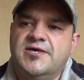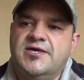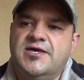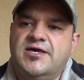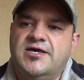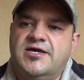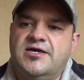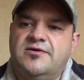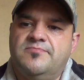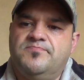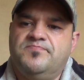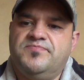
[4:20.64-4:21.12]

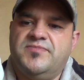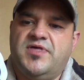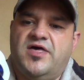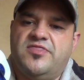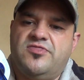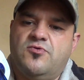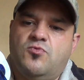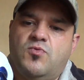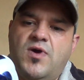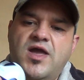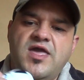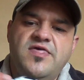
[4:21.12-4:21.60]
Now
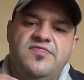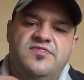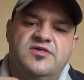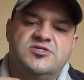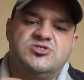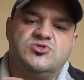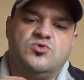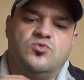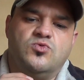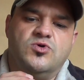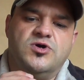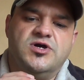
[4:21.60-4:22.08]
the way
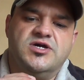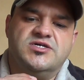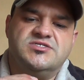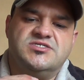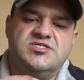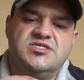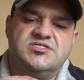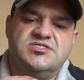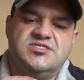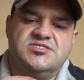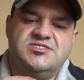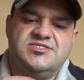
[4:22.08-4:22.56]
this
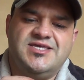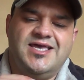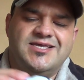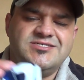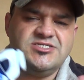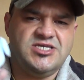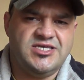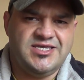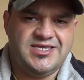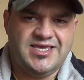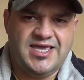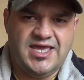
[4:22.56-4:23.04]
works is it's
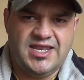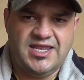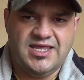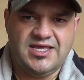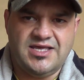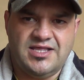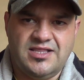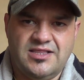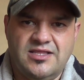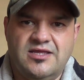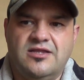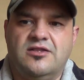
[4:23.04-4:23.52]
actually
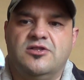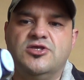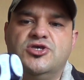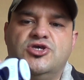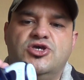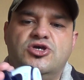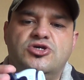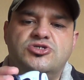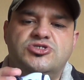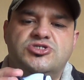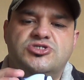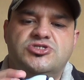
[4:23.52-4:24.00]
getting a little
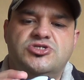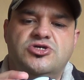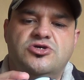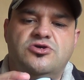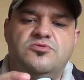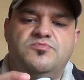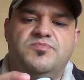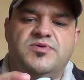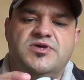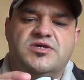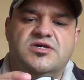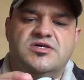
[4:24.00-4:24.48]
used
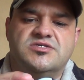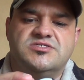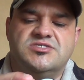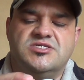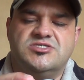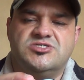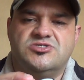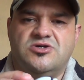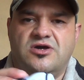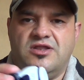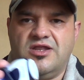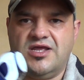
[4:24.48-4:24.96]
to, because
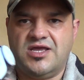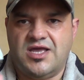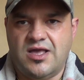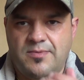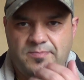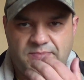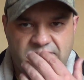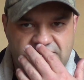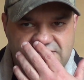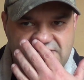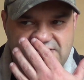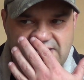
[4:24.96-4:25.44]
it's got a
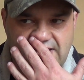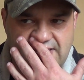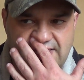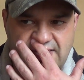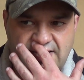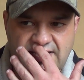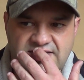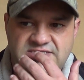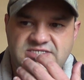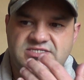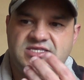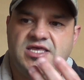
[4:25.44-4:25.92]
couple of
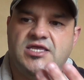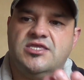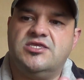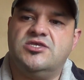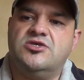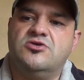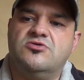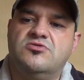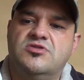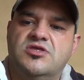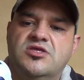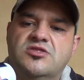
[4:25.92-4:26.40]
settings
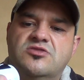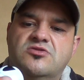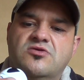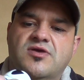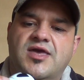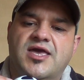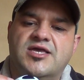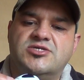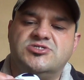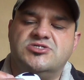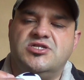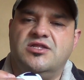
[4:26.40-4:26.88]
that you need to
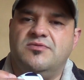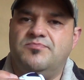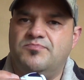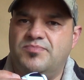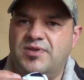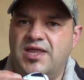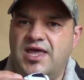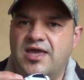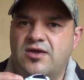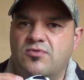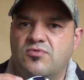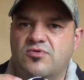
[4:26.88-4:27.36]
actually
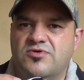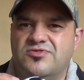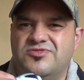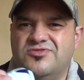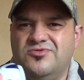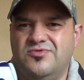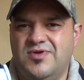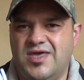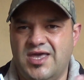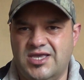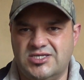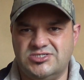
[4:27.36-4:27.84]
play with
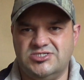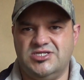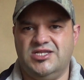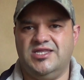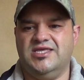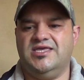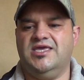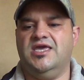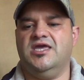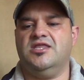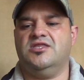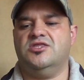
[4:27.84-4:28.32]
to
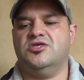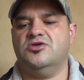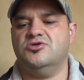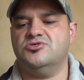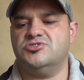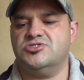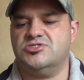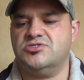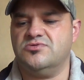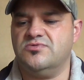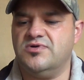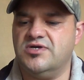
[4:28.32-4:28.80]
actually get
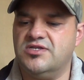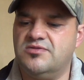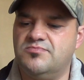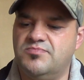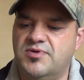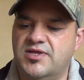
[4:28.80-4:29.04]
used to it.